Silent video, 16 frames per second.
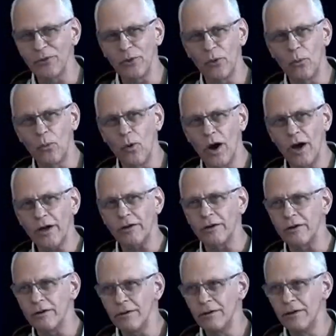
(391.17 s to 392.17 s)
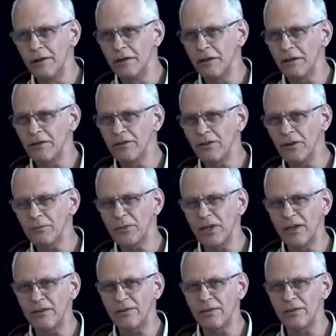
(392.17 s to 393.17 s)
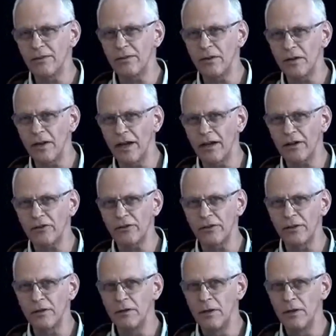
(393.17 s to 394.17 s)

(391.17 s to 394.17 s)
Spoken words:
So water, in some cases, can actually